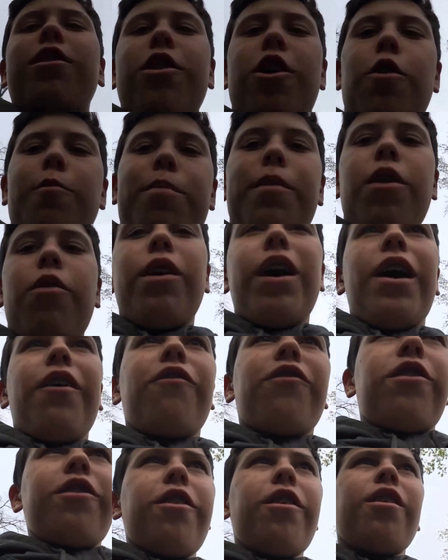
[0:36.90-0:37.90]
GoPro
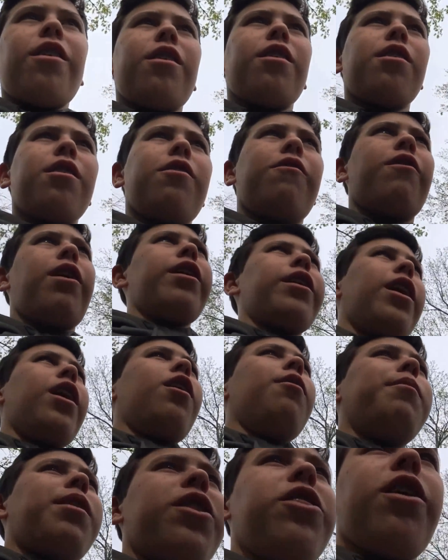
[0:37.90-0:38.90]
after. Right now
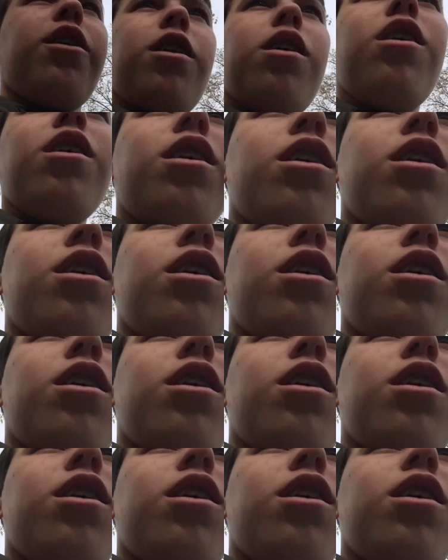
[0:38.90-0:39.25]
I'm on the